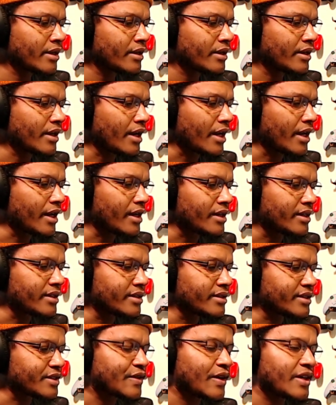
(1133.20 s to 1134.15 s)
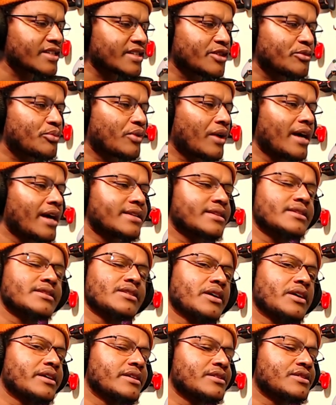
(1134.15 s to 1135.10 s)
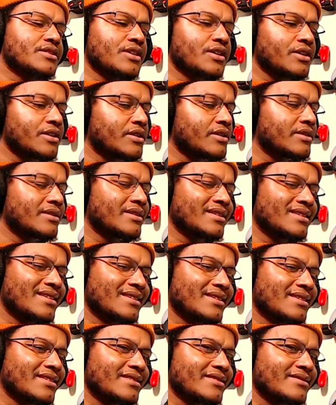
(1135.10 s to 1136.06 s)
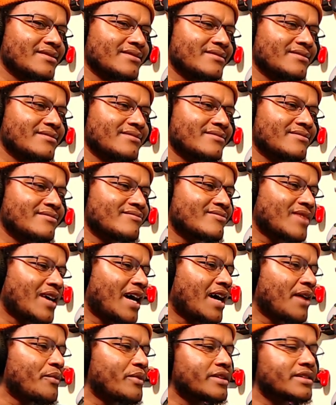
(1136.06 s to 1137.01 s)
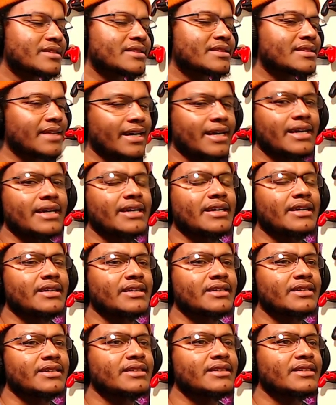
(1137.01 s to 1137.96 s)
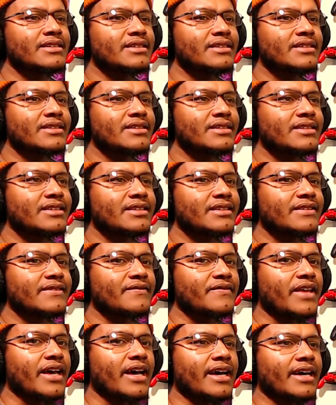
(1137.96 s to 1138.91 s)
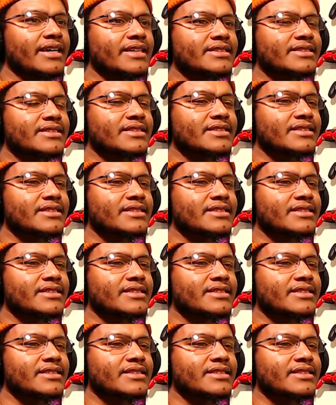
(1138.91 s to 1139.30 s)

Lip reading: And as far as the prices are concerned, I would say that